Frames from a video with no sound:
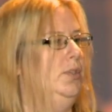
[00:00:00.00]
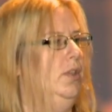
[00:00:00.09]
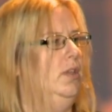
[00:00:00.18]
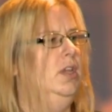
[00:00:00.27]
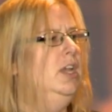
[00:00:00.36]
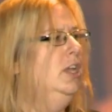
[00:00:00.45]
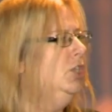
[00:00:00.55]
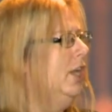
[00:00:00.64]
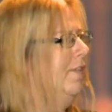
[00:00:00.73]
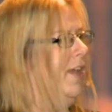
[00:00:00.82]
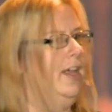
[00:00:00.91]
So the
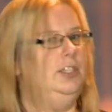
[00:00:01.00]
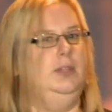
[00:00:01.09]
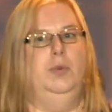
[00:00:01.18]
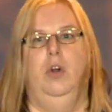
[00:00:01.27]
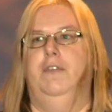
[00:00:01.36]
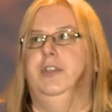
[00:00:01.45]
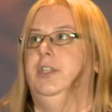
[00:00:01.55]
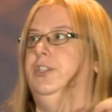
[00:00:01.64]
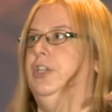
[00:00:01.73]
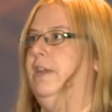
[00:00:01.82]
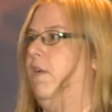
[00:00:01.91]
chief customer
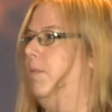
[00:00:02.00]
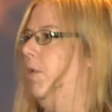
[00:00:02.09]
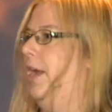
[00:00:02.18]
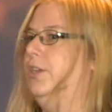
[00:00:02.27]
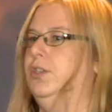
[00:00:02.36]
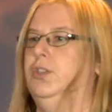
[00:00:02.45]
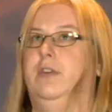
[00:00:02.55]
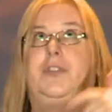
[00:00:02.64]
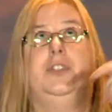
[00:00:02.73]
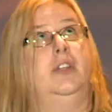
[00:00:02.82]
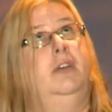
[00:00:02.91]
officer, chief operations
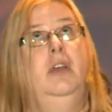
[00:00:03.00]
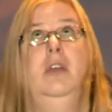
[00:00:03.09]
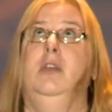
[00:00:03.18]
officer,